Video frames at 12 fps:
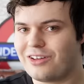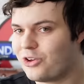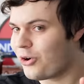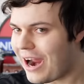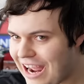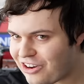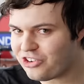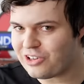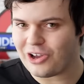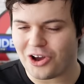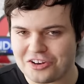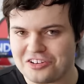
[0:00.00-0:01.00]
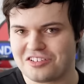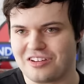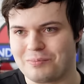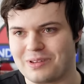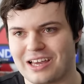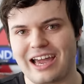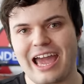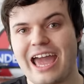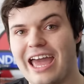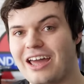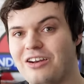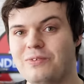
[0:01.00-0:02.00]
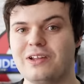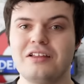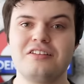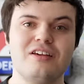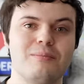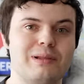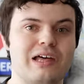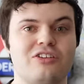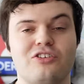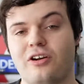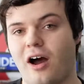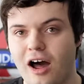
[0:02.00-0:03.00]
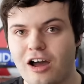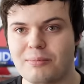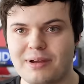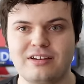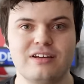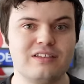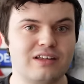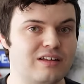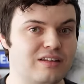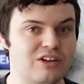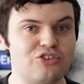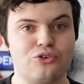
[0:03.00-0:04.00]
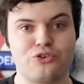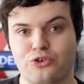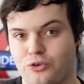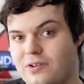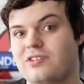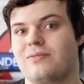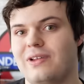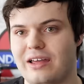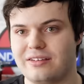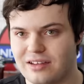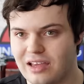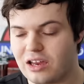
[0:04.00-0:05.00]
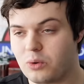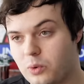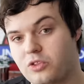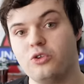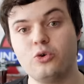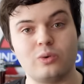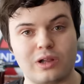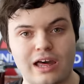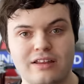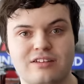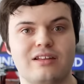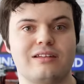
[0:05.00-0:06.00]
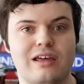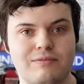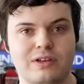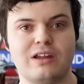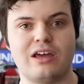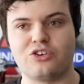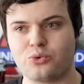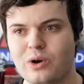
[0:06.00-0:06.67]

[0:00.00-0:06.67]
you're actually onto something, and Valencia plans on augmenting the initial service of Line 10 with new lines 11 and